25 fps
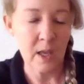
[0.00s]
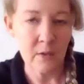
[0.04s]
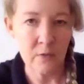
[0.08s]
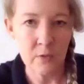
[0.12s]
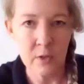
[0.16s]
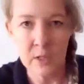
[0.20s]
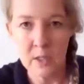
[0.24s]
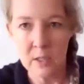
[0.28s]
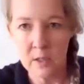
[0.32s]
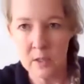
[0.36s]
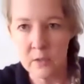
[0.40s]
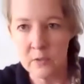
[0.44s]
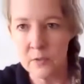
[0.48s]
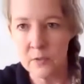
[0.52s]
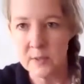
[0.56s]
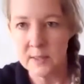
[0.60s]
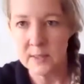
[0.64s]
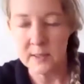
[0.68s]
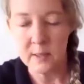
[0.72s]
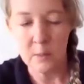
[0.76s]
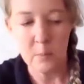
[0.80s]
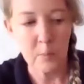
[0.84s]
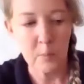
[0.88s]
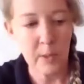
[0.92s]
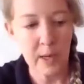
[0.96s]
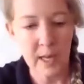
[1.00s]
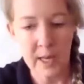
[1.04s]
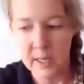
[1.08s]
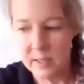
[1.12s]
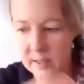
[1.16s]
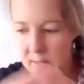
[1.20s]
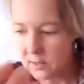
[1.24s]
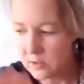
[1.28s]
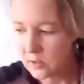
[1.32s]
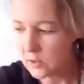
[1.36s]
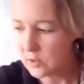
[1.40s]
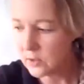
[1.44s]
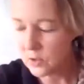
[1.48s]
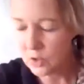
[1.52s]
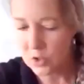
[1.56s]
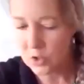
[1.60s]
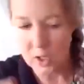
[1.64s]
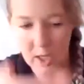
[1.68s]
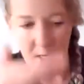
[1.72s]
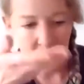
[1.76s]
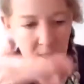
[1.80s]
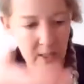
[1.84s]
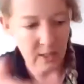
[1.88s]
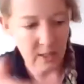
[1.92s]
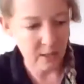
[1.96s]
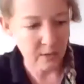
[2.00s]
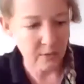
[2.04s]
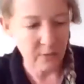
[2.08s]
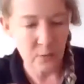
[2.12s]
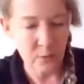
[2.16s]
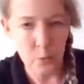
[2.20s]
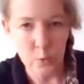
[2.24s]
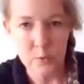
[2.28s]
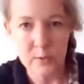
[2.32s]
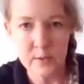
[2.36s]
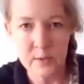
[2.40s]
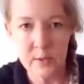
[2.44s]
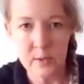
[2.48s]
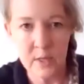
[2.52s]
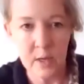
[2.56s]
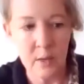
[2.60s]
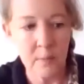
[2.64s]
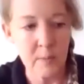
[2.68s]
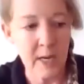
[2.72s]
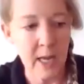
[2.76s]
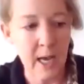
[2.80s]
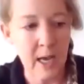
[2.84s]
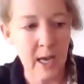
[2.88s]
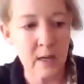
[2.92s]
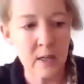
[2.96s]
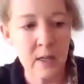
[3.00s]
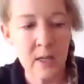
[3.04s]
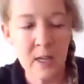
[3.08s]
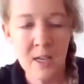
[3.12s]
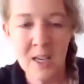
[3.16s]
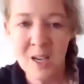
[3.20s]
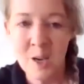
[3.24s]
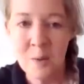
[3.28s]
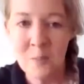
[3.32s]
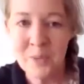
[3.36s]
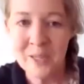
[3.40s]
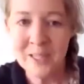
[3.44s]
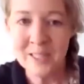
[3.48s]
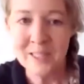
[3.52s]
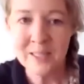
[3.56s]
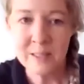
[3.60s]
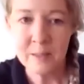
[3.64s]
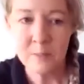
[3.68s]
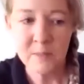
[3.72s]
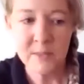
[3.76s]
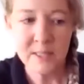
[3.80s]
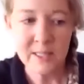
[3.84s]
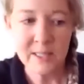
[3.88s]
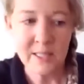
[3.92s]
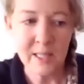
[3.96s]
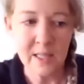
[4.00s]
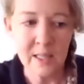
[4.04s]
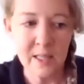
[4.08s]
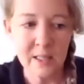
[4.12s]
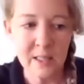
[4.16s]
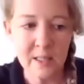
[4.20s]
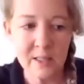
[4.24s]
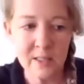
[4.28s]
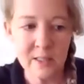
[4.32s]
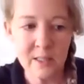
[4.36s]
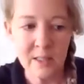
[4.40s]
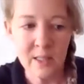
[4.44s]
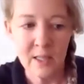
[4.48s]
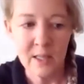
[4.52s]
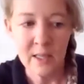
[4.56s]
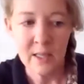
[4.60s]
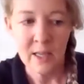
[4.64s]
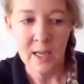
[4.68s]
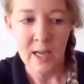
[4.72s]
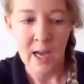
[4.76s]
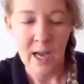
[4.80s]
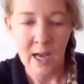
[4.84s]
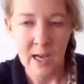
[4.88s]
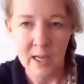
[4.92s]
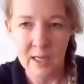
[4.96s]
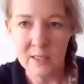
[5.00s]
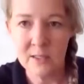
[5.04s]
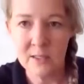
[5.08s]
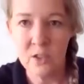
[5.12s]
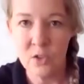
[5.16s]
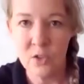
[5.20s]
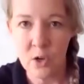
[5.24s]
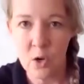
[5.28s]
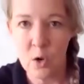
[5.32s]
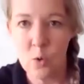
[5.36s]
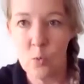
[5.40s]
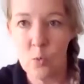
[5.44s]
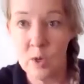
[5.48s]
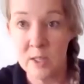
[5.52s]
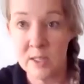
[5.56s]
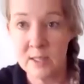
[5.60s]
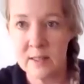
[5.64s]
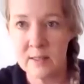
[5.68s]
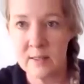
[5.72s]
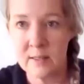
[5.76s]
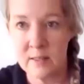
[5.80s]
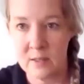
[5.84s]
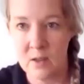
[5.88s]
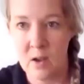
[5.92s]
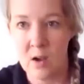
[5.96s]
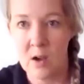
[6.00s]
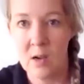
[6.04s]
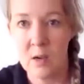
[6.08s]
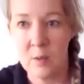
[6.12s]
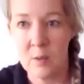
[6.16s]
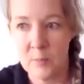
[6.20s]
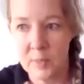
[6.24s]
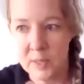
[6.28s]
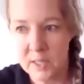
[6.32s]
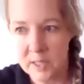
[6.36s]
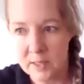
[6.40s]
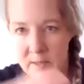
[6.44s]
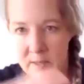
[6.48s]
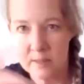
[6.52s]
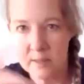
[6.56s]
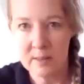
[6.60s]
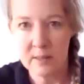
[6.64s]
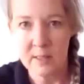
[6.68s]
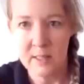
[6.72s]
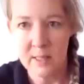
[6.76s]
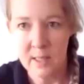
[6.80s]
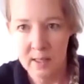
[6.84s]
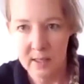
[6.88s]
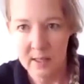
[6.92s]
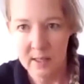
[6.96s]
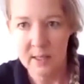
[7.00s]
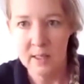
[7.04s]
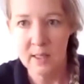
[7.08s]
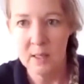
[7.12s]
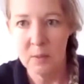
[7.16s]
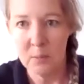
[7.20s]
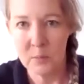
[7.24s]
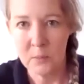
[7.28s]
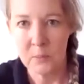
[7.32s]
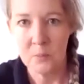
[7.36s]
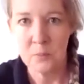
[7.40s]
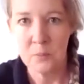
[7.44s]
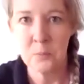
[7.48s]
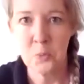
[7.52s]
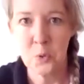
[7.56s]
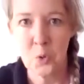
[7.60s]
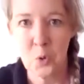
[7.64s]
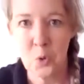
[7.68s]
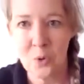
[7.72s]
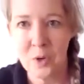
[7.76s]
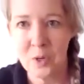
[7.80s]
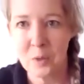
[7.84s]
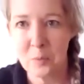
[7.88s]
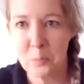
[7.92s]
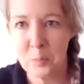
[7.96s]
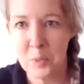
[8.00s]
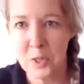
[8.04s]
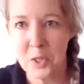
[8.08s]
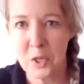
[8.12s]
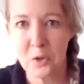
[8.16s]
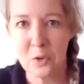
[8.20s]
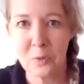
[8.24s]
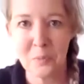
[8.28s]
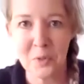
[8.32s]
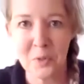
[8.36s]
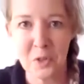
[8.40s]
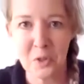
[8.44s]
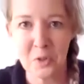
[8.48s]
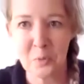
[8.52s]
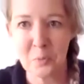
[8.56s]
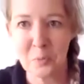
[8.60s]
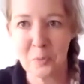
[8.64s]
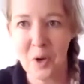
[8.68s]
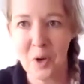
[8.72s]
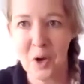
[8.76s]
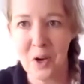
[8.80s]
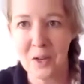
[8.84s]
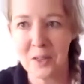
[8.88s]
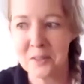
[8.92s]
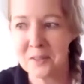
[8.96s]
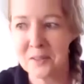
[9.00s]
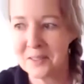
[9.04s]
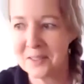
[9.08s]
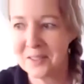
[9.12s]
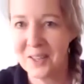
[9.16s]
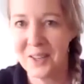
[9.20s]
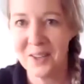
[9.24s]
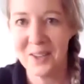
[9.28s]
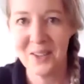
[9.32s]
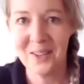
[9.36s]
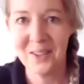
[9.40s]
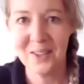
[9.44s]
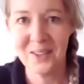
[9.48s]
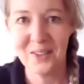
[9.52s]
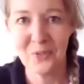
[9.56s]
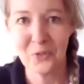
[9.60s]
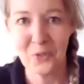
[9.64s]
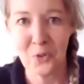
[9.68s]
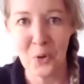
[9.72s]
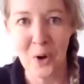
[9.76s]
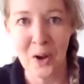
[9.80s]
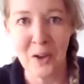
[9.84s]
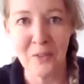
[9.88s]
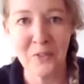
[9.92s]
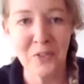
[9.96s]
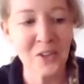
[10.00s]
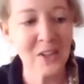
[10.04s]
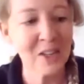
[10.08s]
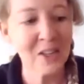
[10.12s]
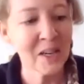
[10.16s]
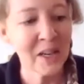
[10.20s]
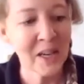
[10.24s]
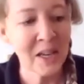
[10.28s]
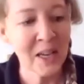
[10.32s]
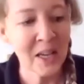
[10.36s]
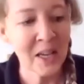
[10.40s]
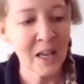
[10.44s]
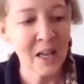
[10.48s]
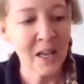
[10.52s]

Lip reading: every year for some plants, just check and if roots are coming out. But at some stage, I want to stop because I can't keep going bigger and bigger pots forever.